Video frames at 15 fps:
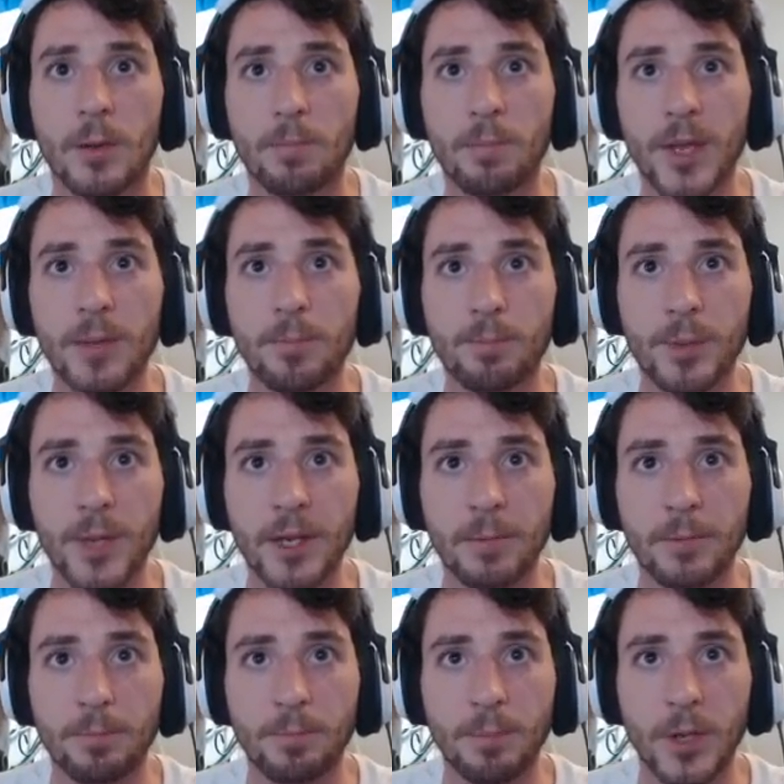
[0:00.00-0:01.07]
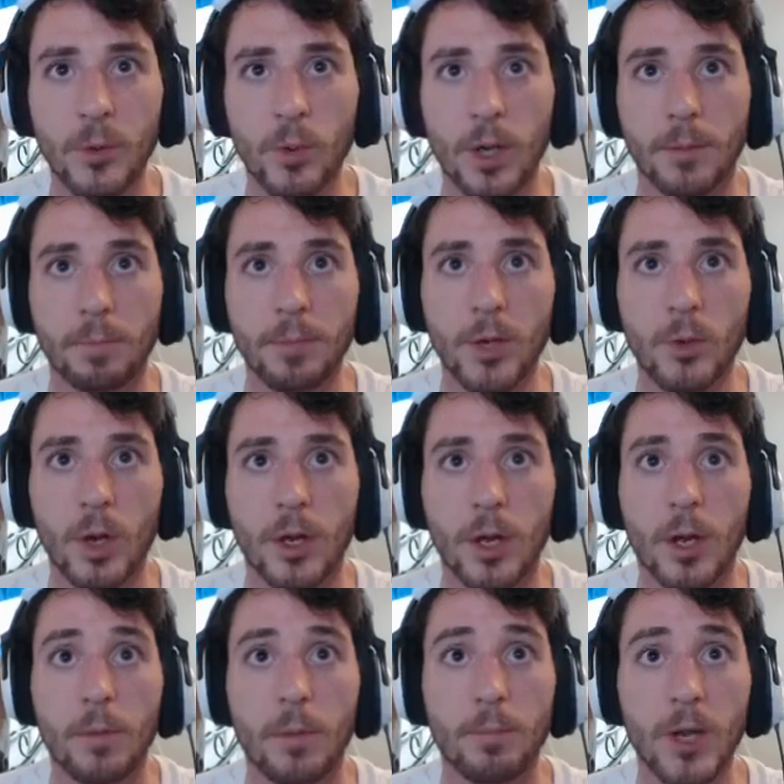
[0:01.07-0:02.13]
Big one. Big one.
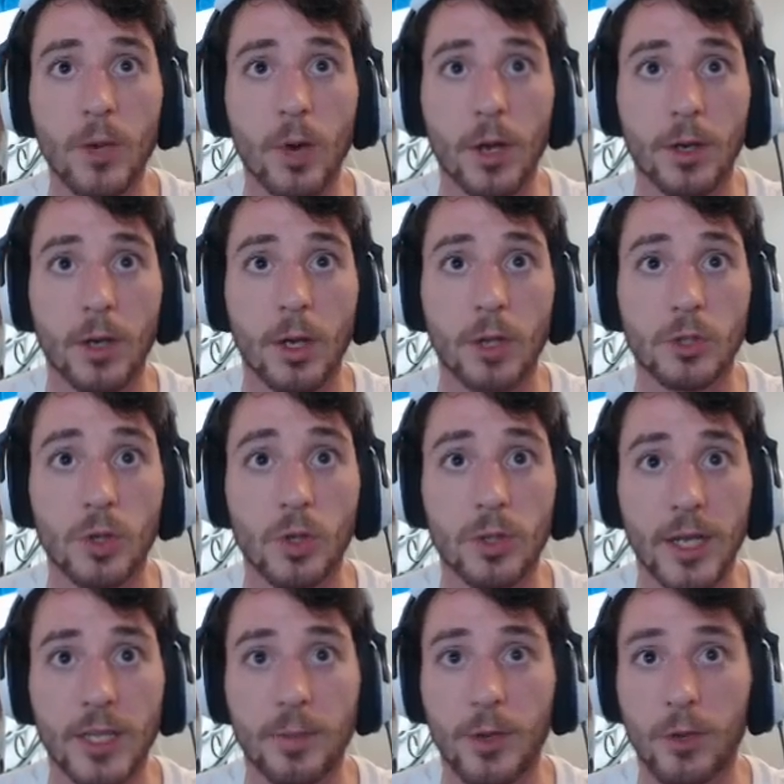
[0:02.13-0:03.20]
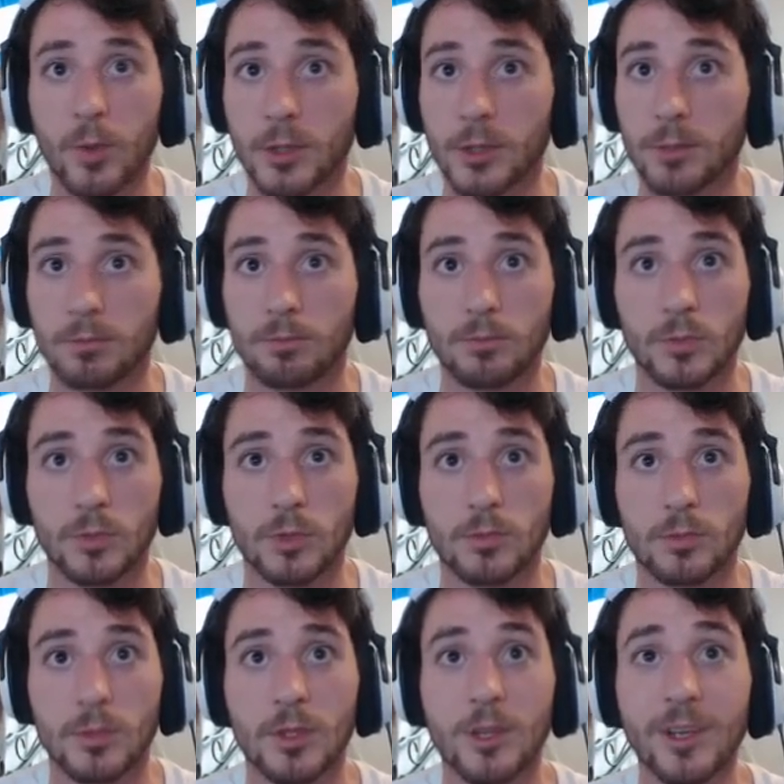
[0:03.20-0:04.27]
Big one. Don't like the big ones.
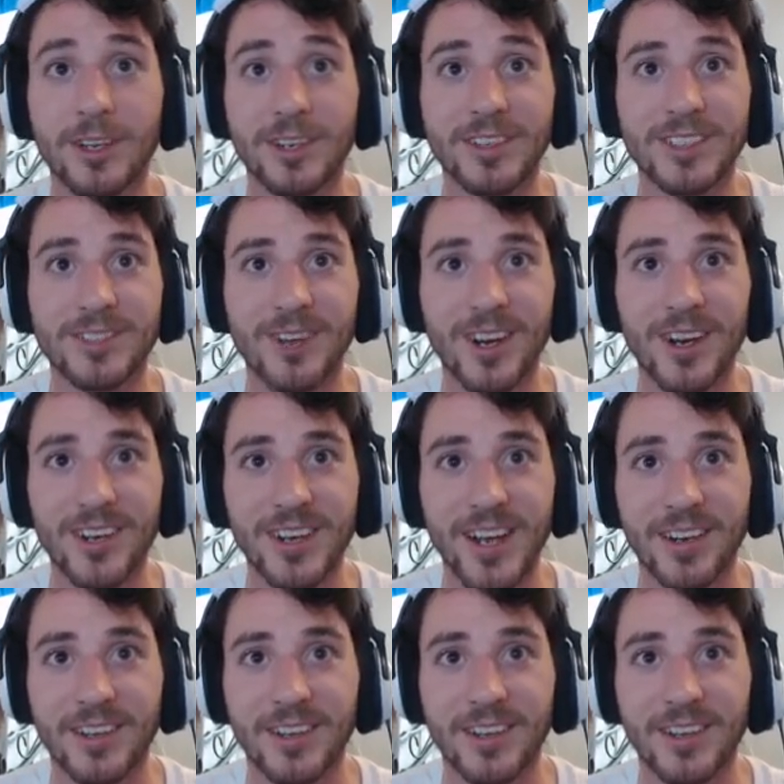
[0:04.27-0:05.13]
He's running around.